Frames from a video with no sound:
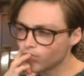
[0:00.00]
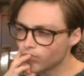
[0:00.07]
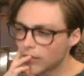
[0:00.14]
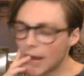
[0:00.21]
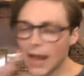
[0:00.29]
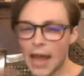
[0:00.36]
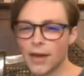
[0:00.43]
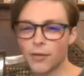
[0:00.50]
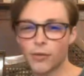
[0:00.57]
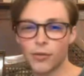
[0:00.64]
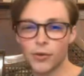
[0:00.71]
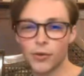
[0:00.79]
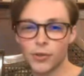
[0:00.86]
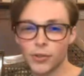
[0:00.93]
I had a
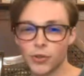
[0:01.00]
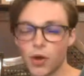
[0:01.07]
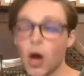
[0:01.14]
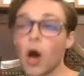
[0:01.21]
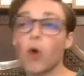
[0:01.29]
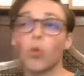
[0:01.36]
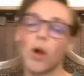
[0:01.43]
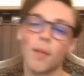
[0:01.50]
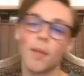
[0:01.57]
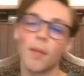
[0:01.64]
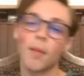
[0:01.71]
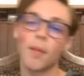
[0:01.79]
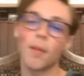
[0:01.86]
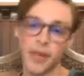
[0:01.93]
third choice. Oh,
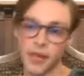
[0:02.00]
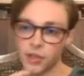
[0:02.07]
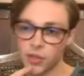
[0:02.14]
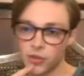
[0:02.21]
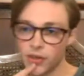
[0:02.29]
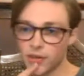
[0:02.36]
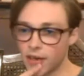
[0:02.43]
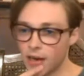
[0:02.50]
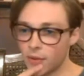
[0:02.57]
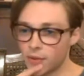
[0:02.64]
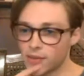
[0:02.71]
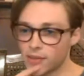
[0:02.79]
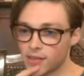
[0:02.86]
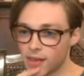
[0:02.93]
Robert Downey Jr.,
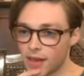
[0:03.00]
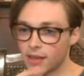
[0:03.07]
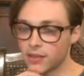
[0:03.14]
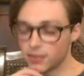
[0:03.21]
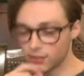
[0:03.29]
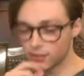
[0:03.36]
I would say.